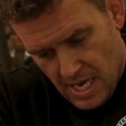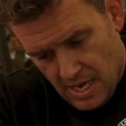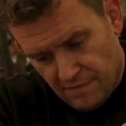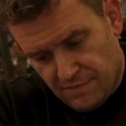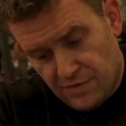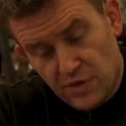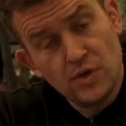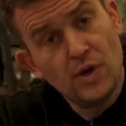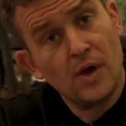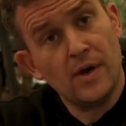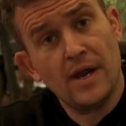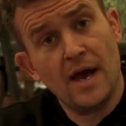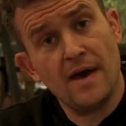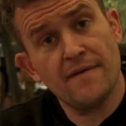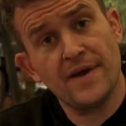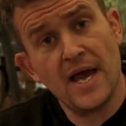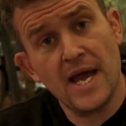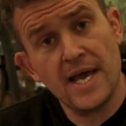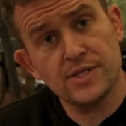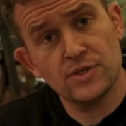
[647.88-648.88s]
If you don't
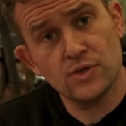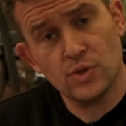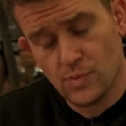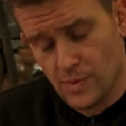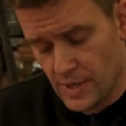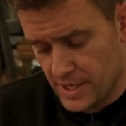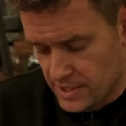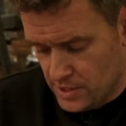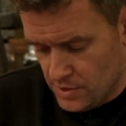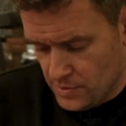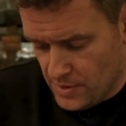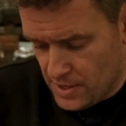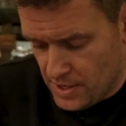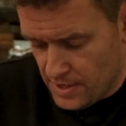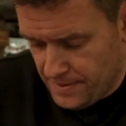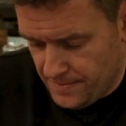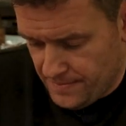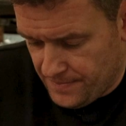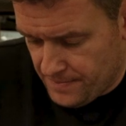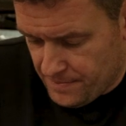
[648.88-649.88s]
have hazel where you
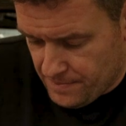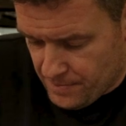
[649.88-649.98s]
are,